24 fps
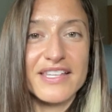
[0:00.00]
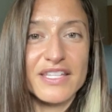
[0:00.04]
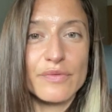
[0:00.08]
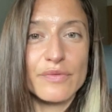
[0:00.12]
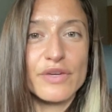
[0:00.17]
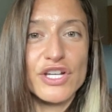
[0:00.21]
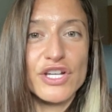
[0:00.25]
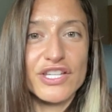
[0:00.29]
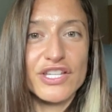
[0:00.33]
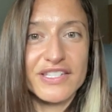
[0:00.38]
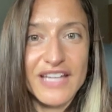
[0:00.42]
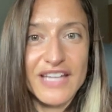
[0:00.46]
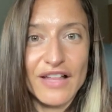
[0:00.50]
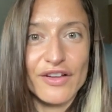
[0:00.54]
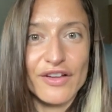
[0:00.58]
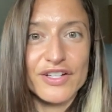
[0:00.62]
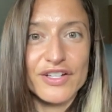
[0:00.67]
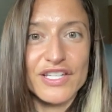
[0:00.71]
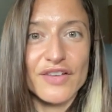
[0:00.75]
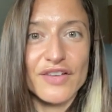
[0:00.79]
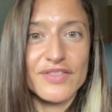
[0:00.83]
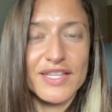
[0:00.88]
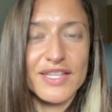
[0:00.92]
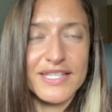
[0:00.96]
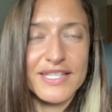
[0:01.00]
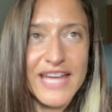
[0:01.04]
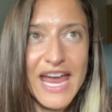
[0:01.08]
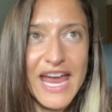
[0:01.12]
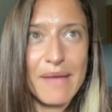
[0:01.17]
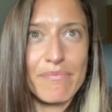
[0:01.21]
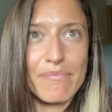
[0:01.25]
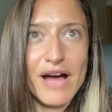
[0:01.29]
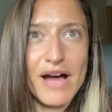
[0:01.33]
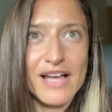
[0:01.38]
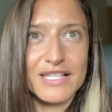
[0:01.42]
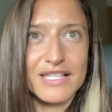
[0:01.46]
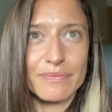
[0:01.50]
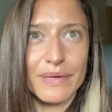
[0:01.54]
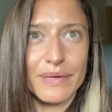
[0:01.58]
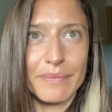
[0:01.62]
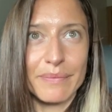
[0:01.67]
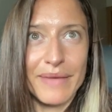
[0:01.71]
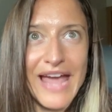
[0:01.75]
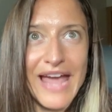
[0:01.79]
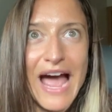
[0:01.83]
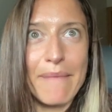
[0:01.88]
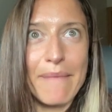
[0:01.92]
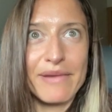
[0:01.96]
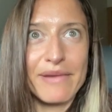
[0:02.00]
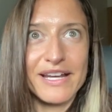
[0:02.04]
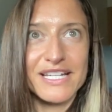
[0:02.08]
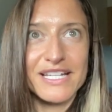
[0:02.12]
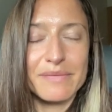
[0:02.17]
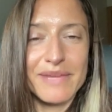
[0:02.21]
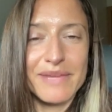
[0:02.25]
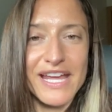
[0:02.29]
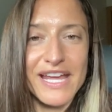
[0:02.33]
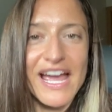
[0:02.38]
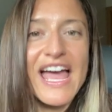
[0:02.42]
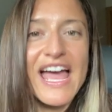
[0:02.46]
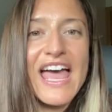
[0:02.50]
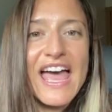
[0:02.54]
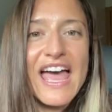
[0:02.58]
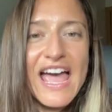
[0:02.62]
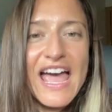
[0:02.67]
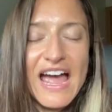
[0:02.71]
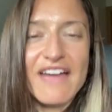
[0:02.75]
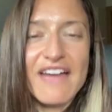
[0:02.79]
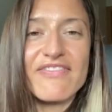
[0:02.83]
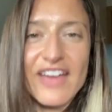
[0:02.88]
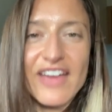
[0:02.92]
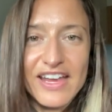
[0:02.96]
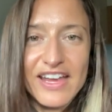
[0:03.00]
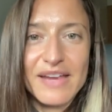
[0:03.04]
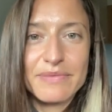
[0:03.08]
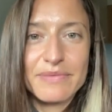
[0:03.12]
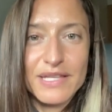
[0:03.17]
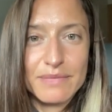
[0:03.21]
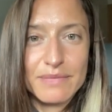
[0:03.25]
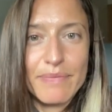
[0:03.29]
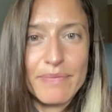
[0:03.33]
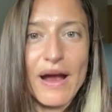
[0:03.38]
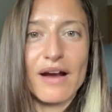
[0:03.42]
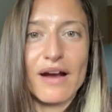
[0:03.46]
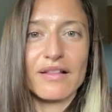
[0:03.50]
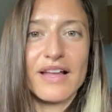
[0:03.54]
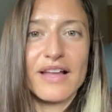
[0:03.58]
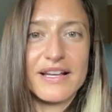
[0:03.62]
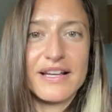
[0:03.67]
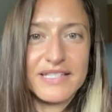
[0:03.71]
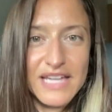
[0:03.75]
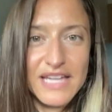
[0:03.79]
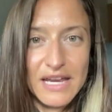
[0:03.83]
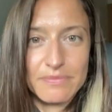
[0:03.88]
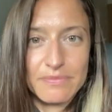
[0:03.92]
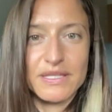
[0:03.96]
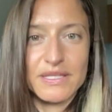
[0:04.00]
and we just tell ourselves this can't possibly be happening to me. And that keeps us paralyzed, keeps